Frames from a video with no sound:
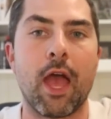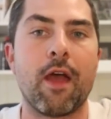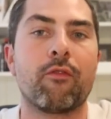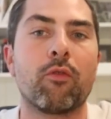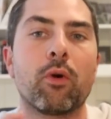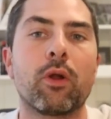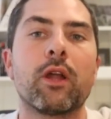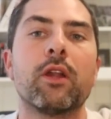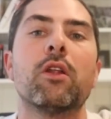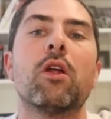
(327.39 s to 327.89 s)

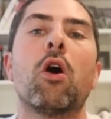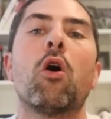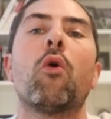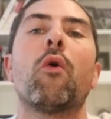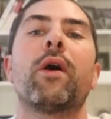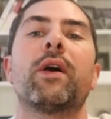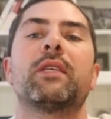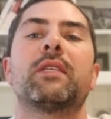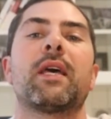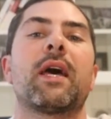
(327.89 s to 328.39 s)
Everyone I know
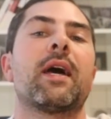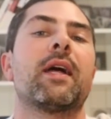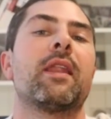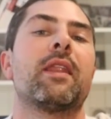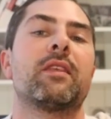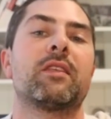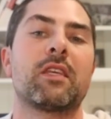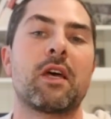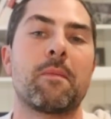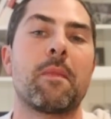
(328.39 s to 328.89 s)
has
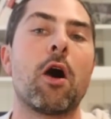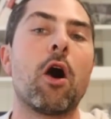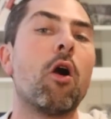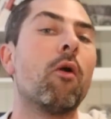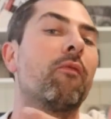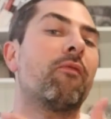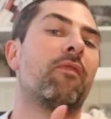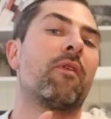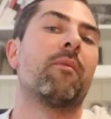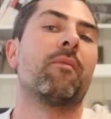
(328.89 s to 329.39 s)
had some
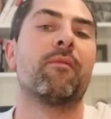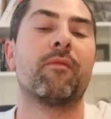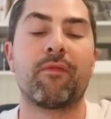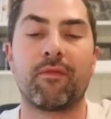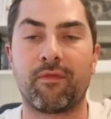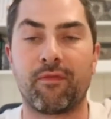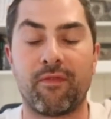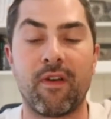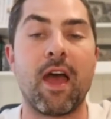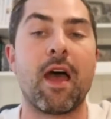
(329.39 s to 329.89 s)
help from
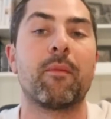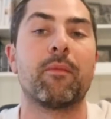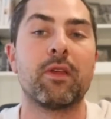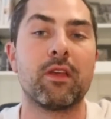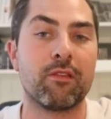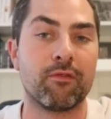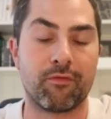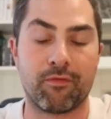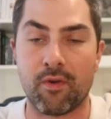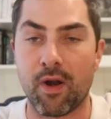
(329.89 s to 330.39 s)
family
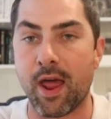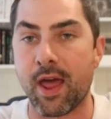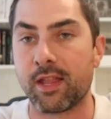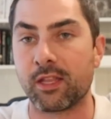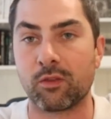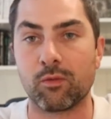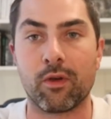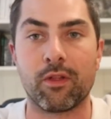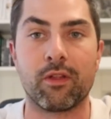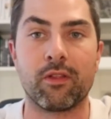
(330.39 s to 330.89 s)
and
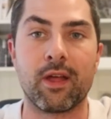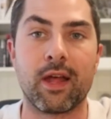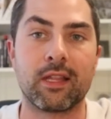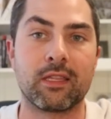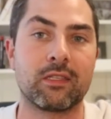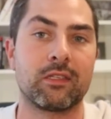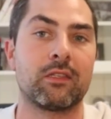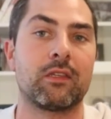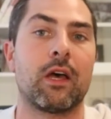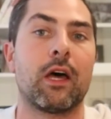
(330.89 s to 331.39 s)
friends, whether
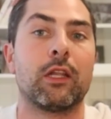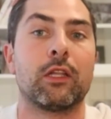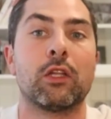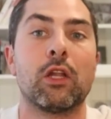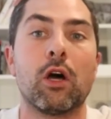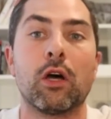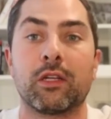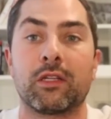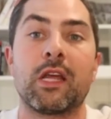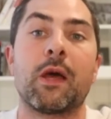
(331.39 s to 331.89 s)
that's a,
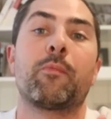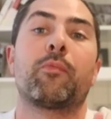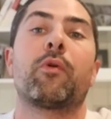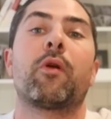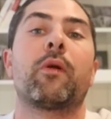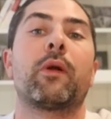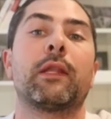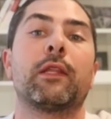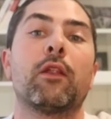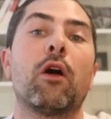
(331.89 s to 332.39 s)
lo a
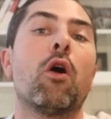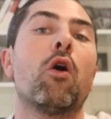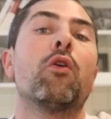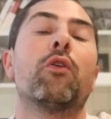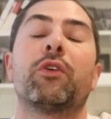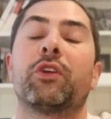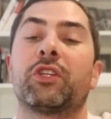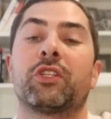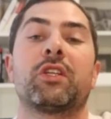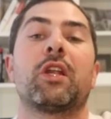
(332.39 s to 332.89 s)
temporary loan
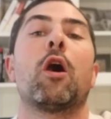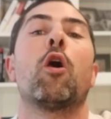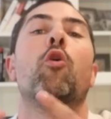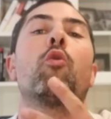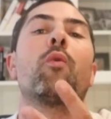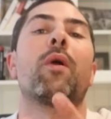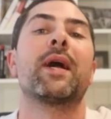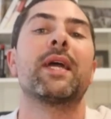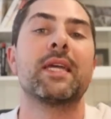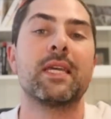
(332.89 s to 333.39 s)
or just an
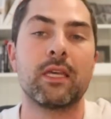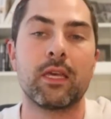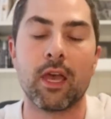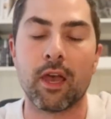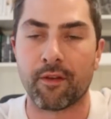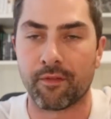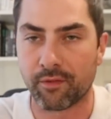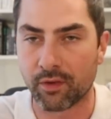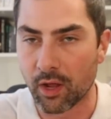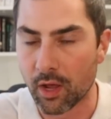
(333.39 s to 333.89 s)
outright
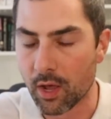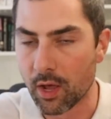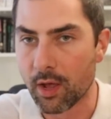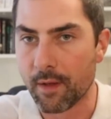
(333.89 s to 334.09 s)
gift.